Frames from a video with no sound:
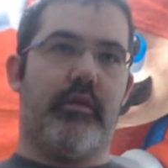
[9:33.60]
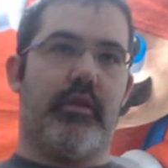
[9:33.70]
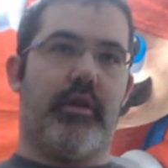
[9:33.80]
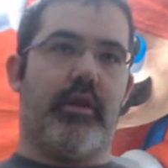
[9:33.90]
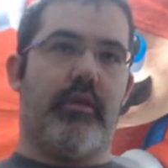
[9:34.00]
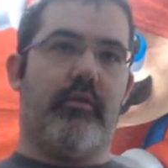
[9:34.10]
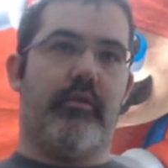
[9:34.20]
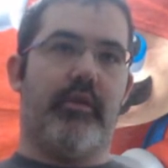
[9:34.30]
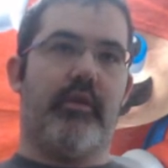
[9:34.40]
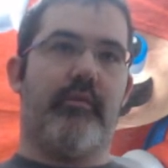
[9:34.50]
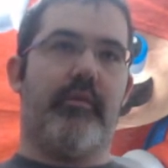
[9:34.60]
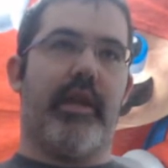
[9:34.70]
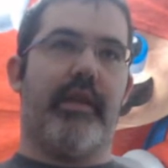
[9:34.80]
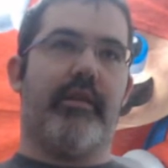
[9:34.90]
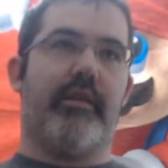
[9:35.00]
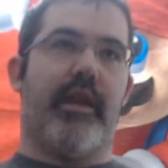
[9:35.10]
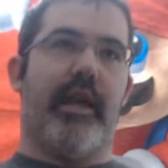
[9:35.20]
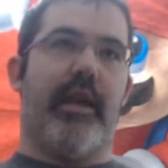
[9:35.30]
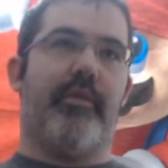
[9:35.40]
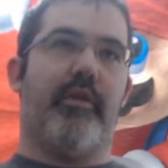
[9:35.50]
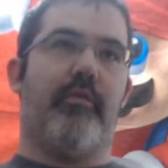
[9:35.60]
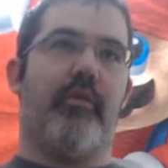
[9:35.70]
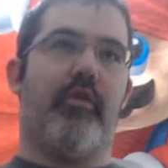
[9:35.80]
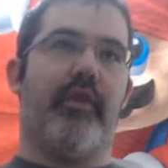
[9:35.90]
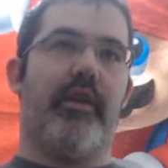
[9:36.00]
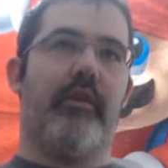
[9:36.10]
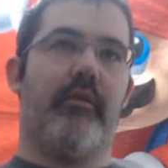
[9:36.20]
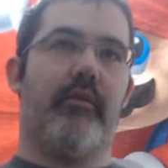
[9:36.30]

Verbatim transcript: Oh. That does not happen in the movie.